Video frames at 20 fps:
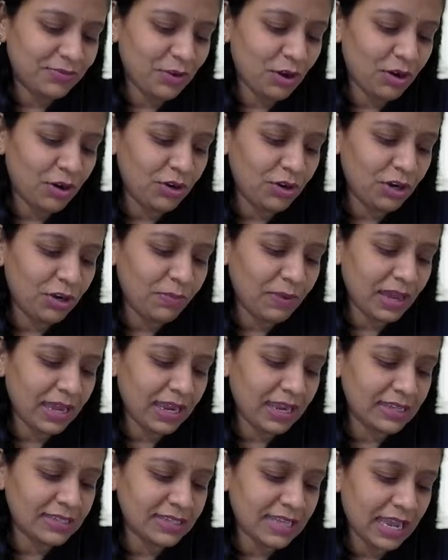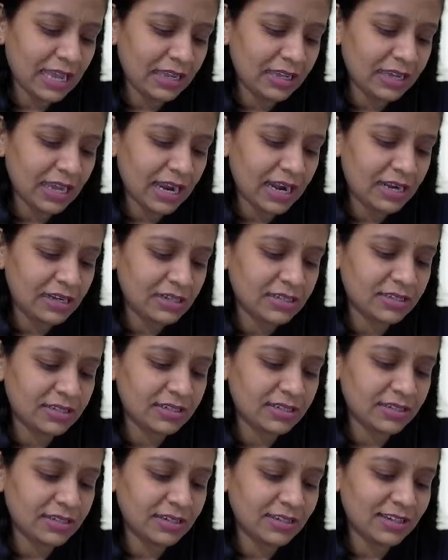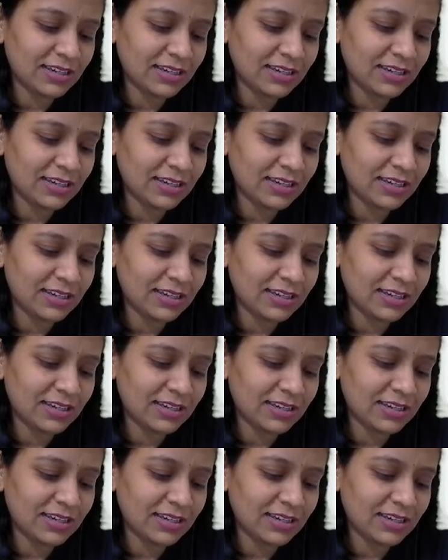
Followed by cycads,